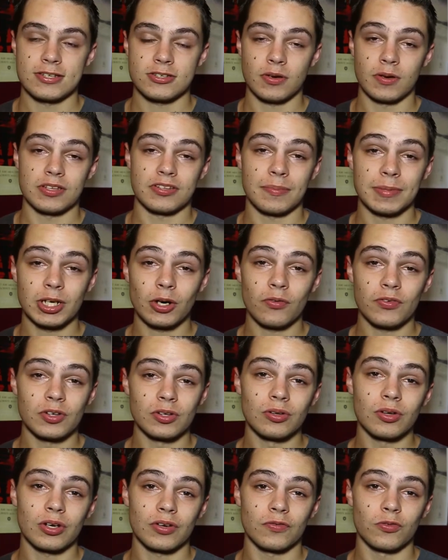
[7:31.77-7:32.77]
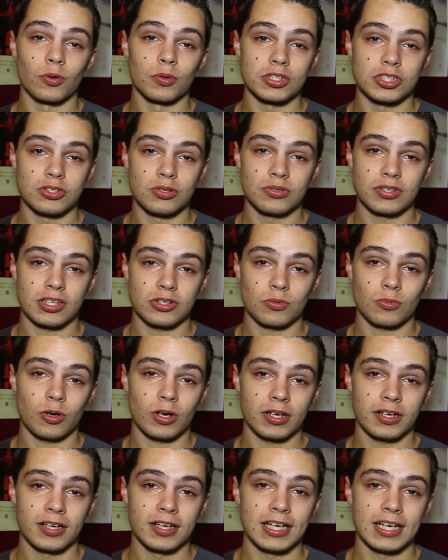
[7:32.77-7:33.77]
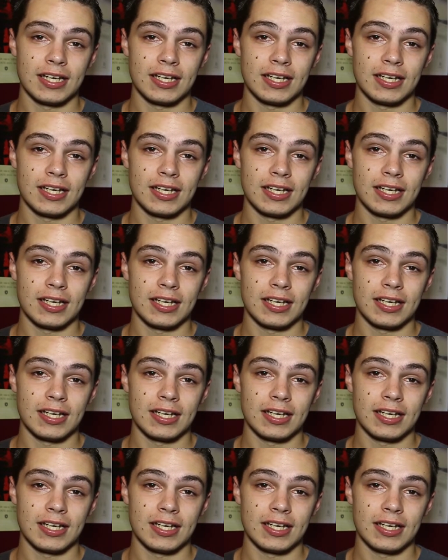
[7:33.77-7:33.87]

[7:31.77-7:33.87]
So anyways, let me know if you're looking forward to Suicide Squad